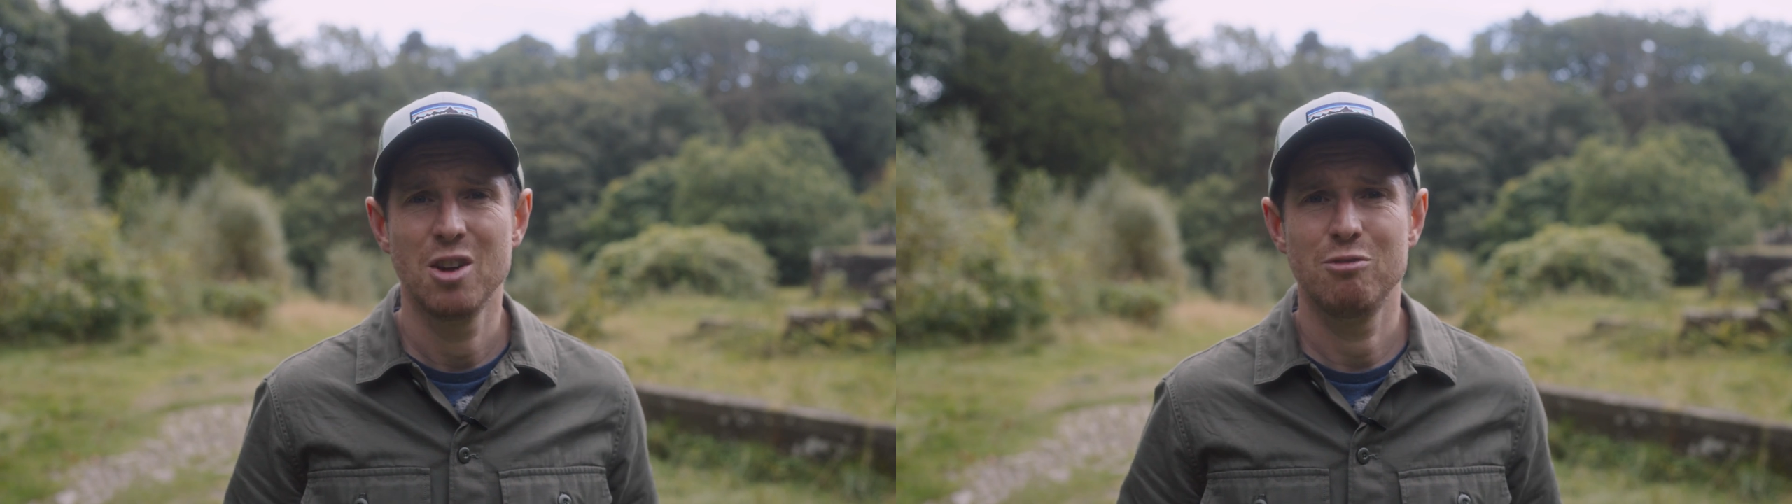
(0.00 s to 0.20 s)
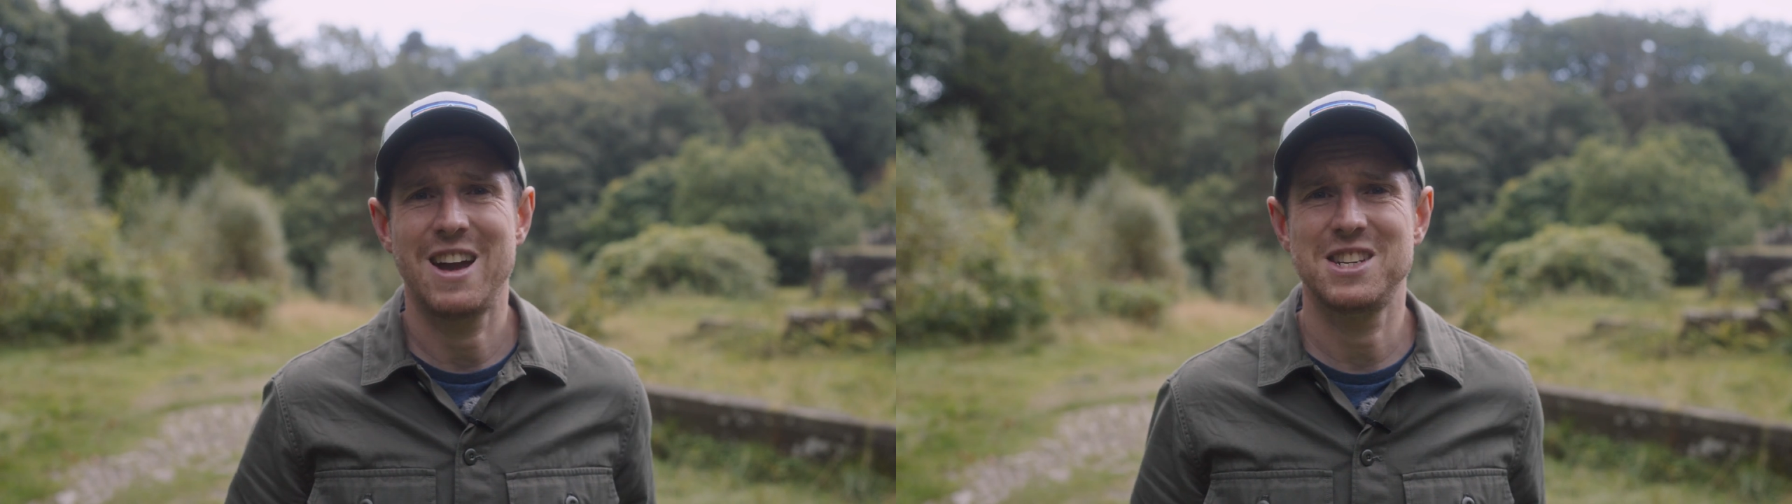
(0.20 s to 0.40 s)

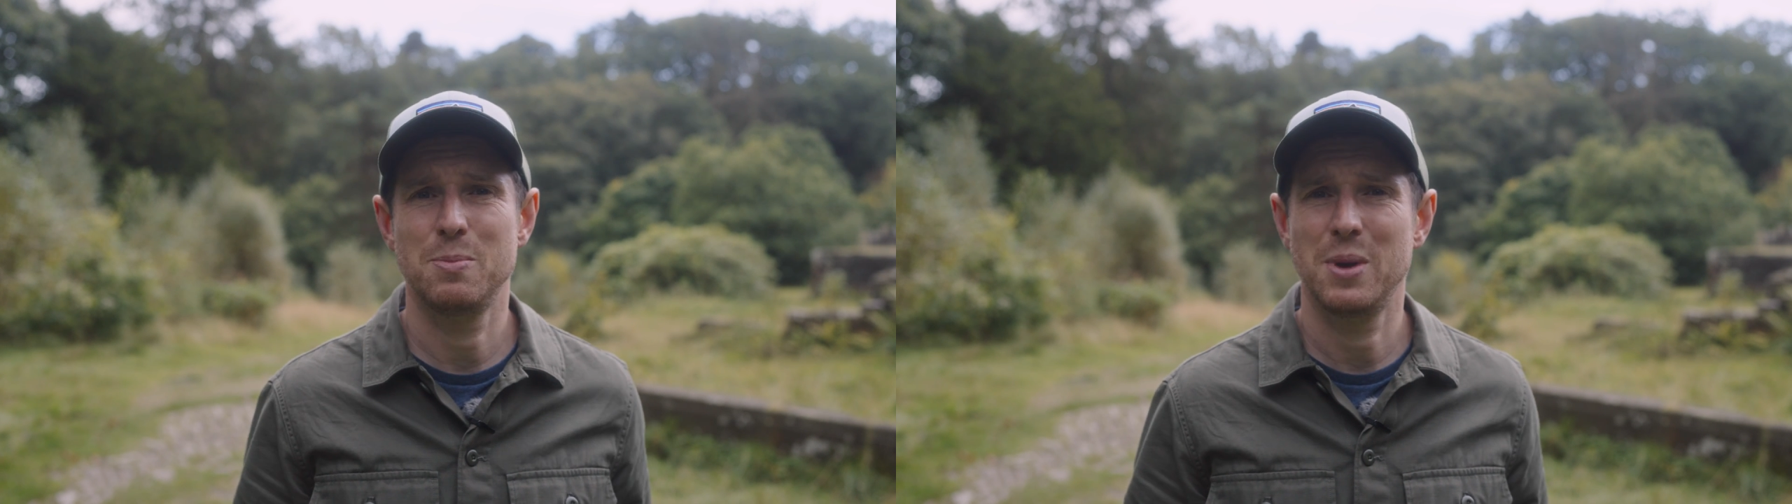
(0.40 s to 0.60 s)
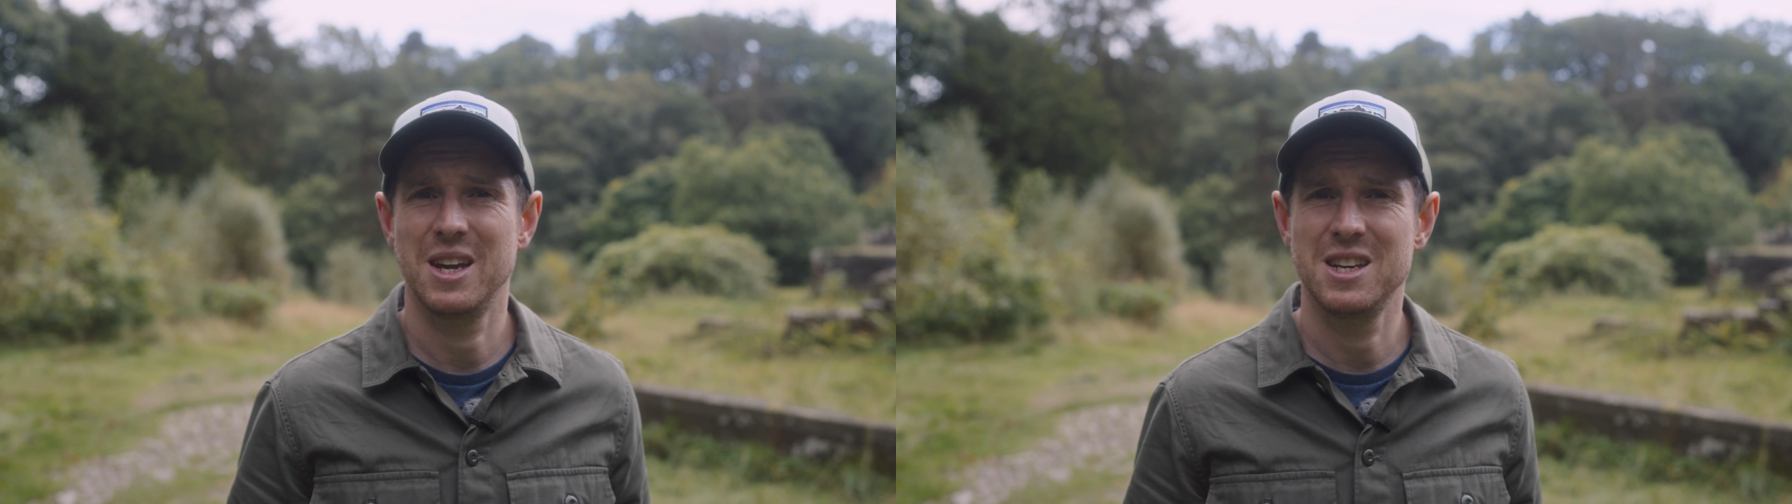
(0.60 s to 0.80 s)

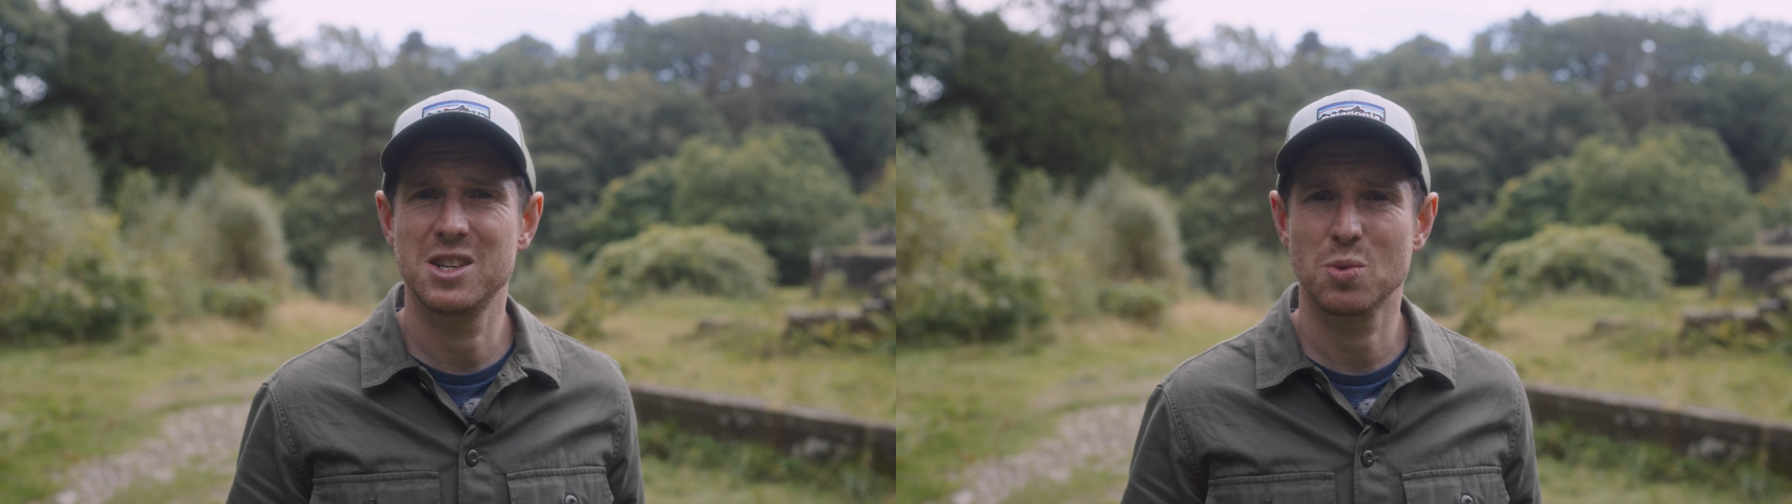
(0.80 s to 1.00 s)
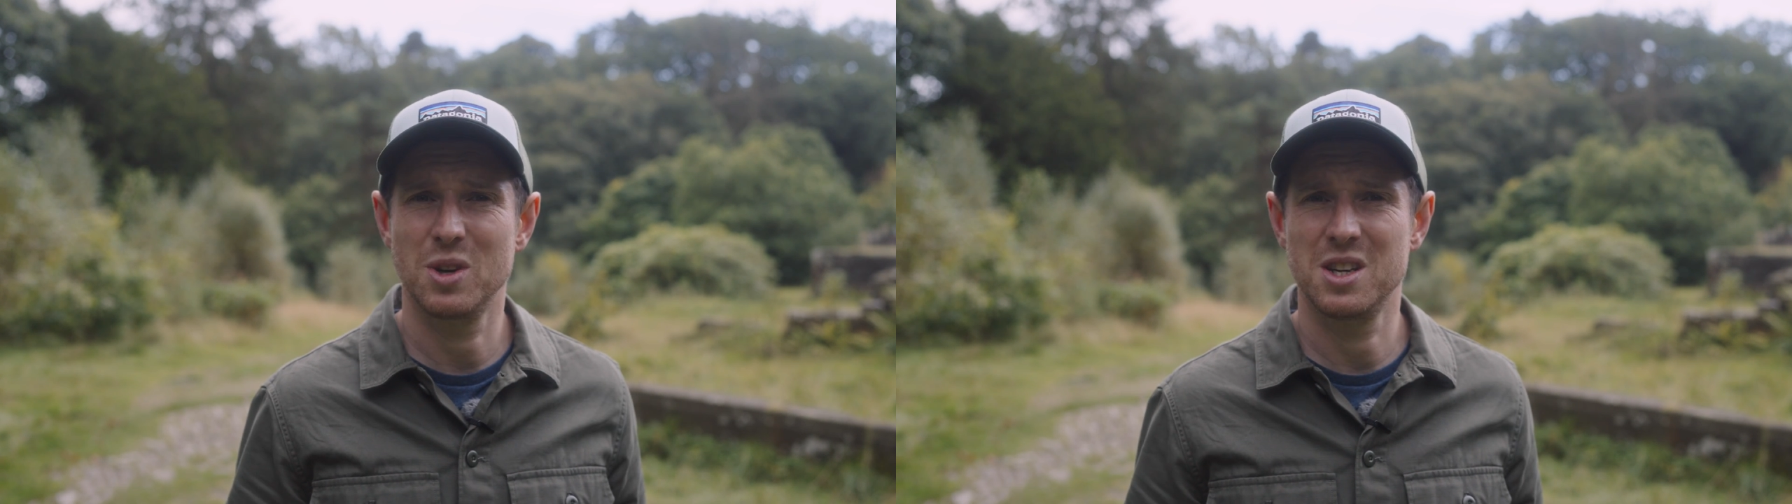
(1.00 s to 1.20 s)

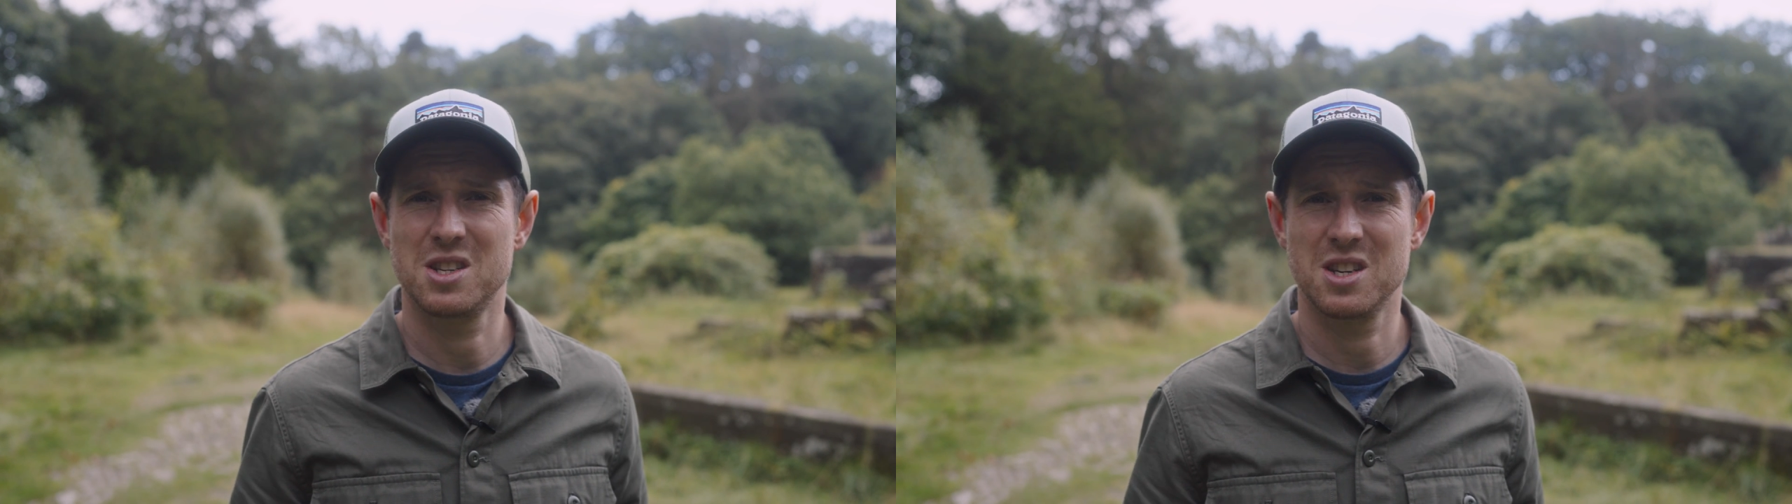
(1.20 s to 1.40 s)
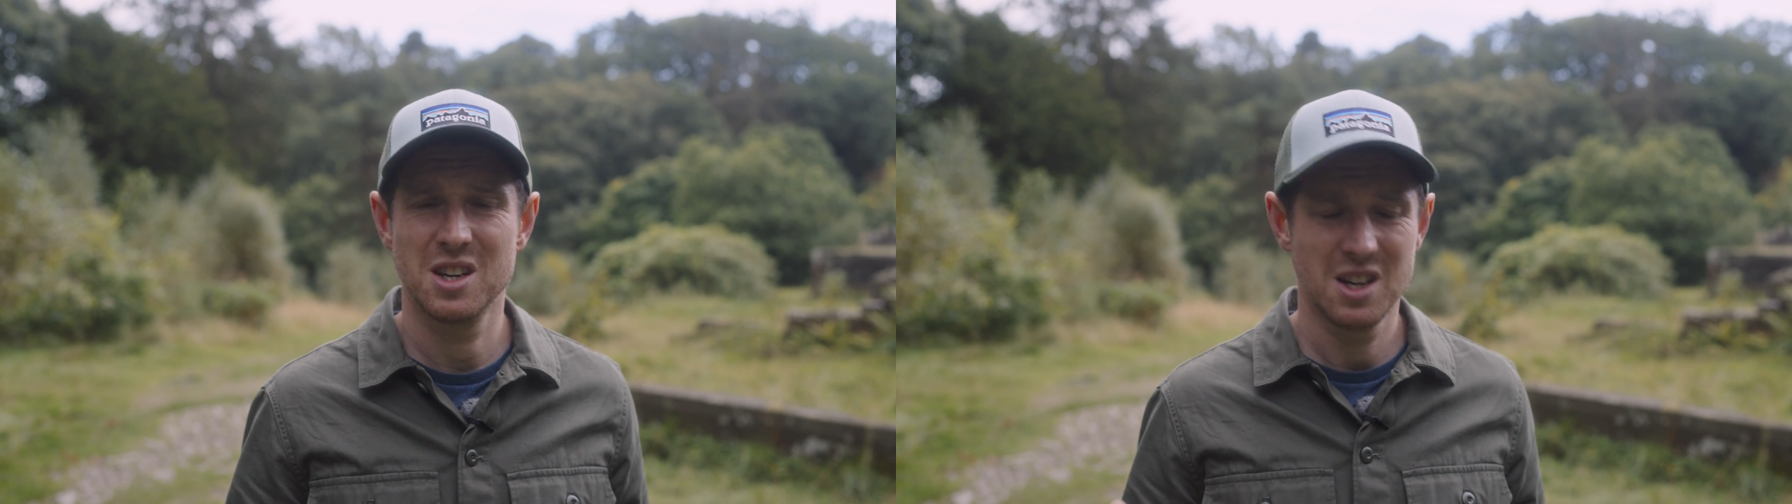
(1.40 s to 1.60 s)
recipes,
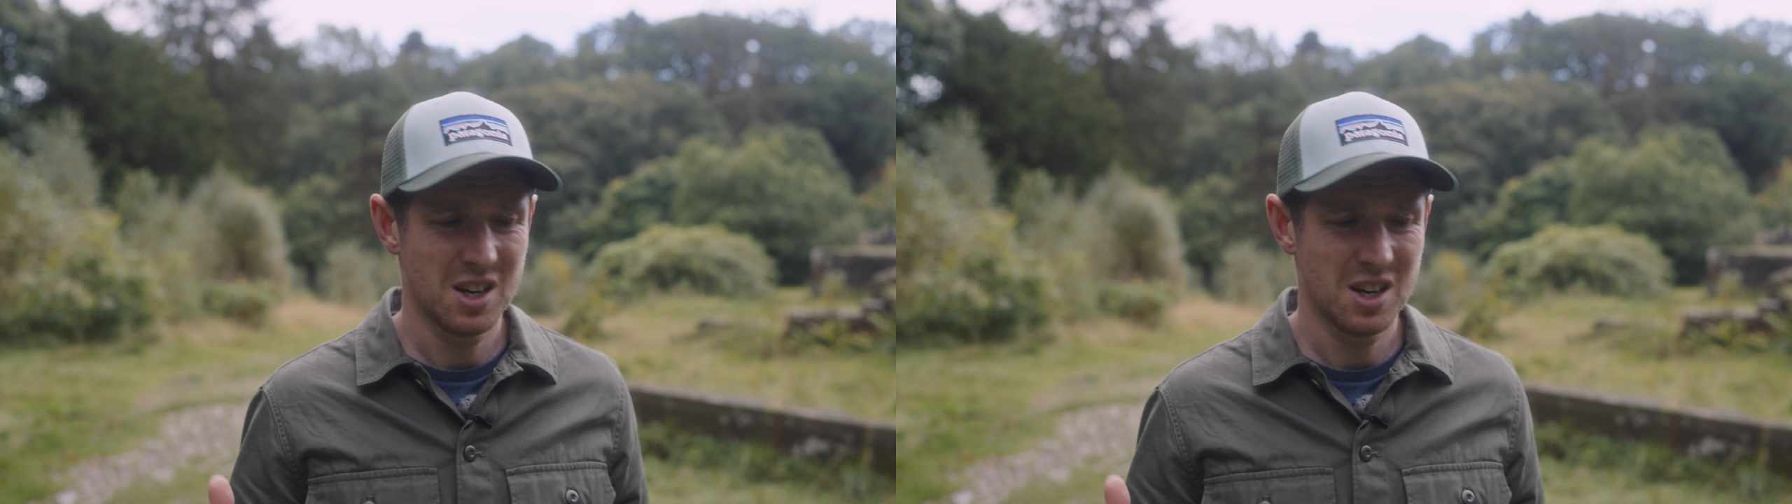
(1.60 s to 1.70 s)
which